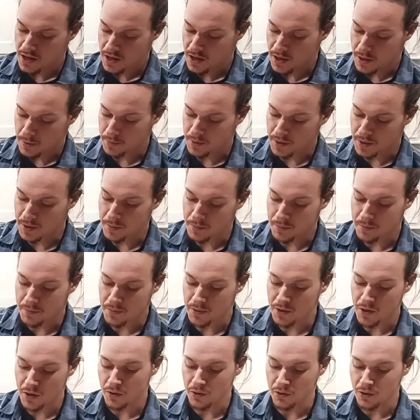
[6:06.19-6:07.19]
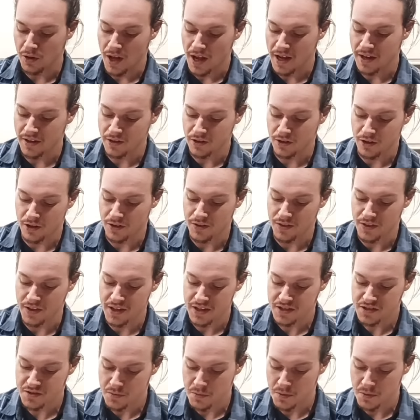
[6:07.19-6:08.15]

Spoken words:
I'm gonna go lighter on this